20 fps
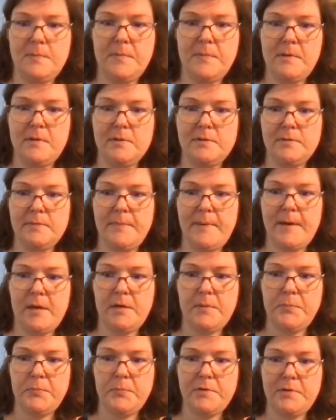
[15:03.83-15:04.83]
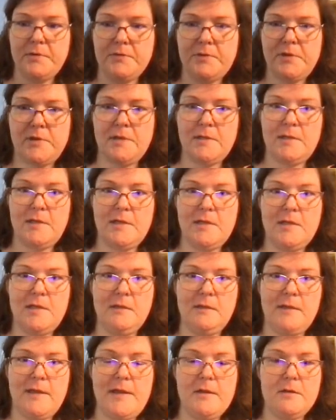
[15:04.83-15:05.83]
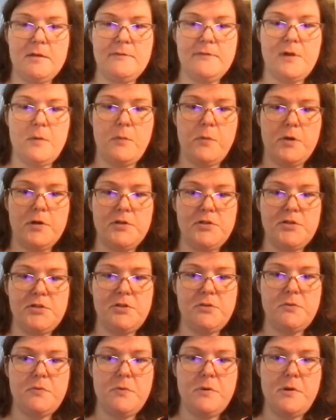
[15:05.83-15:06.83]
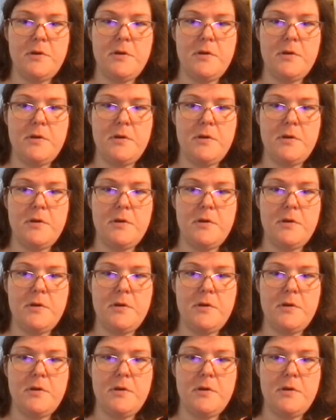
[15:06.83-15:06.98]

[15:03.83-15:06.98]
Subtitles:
as a PowerPoint so I can edit it later if I want to.